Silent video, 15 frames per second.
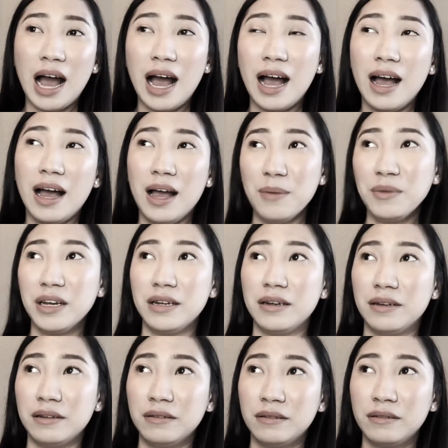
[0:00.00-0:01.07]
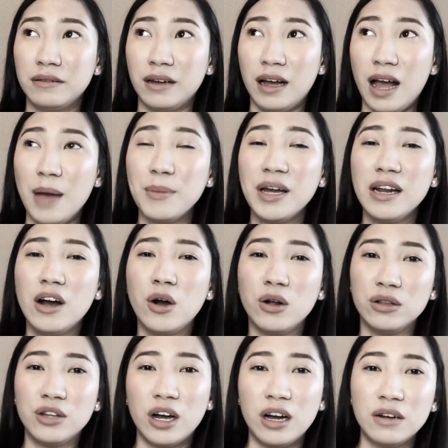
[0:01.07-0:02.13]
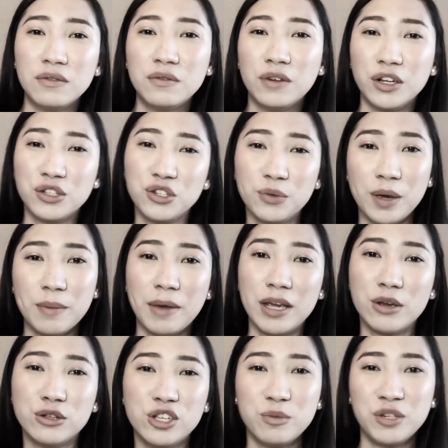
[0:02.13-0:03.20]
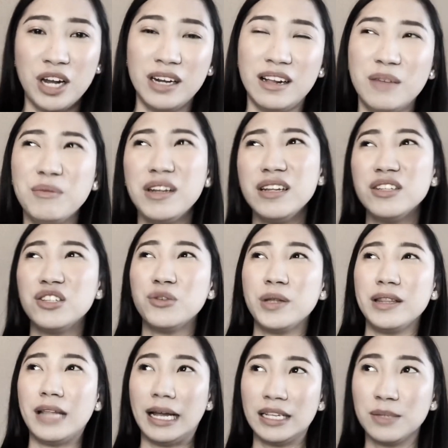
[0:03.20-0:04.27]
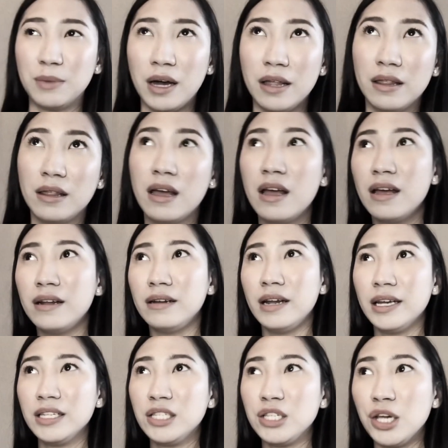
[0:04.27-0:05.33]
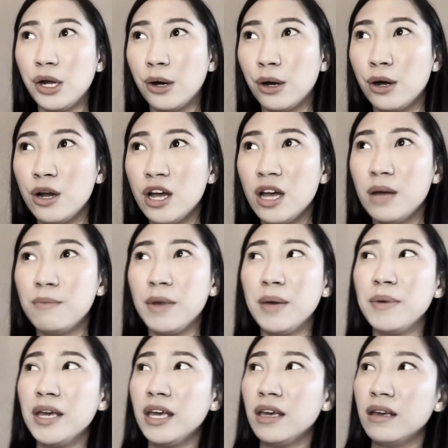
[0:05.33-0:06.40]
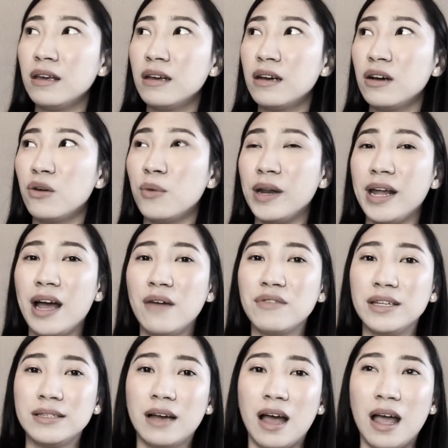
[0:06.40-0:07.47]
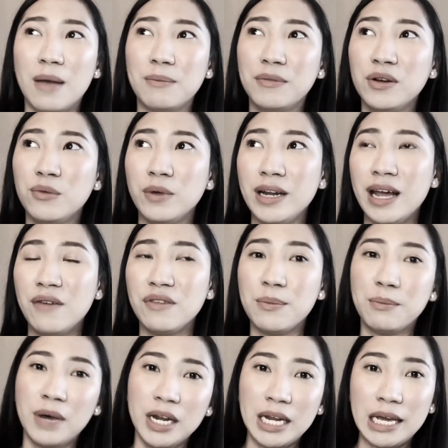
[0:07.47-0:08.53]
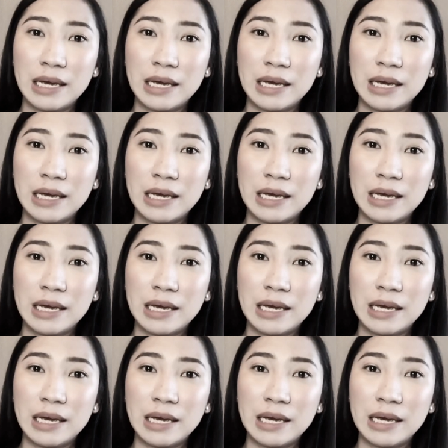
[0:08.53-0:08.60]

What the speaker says: I'm gonna hold off on doing my YouTube channel, I'm gonna do it next month, next year, maybe when I have the time, when I have the money.